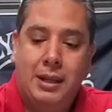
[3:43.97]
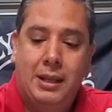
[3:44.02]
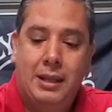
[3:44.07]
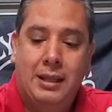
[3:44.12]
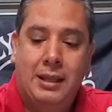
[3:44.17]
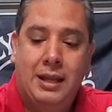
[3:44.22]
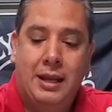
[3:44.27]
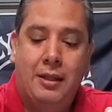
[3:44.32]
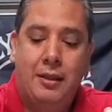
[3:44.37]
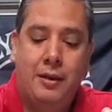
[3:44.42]

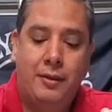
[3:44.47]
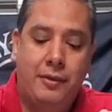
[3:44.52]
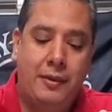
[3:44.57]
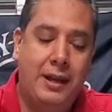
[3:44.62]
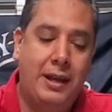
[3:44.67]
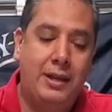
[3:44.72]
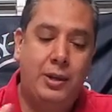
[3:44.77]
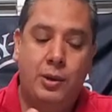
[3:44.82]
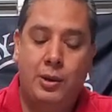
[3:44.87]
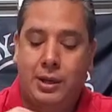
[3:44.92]
The other
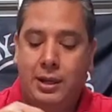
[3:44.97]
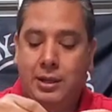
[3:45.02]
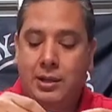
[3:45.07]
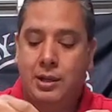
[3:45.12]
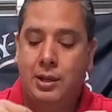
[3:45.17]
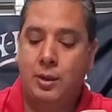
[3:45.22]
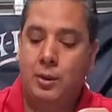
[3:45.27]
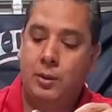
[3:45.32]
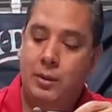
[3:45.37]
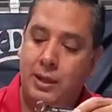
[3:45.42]
thing you can
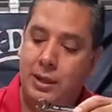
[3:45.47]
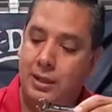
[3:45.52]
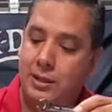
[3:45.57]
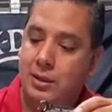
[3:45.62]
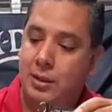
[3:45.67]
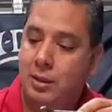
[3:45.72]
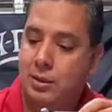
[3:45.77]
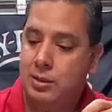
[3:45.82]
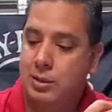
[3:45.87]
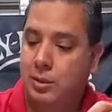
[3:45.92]
do is
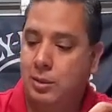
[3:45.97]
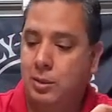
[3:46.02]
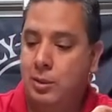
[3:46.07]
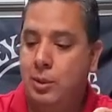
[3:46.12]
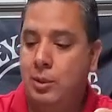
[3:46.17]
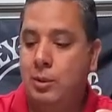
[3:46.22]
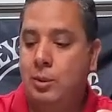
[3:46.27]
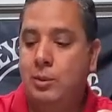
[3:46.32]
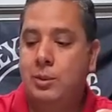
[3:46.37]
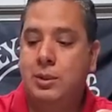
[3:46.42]
also
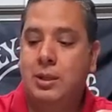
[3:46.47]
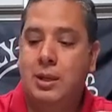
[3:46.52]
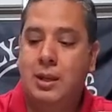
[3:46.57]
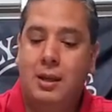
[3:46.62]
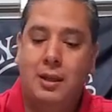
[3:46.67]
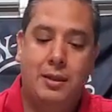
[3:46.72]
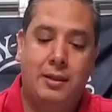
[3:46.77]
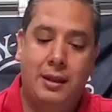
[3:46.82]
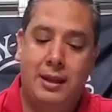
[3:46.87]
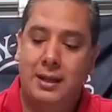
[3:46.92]
use
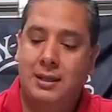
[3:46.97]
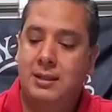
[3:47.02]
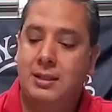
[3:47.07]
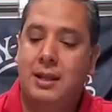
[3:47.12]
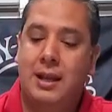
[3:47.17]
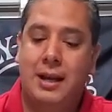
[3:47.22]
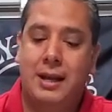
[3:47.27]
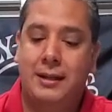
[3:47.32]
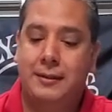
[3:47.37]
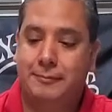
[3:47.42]
things
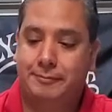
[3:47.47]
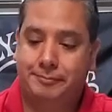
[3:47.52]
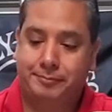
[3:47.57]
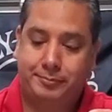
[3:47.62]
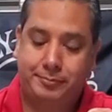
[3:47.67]
like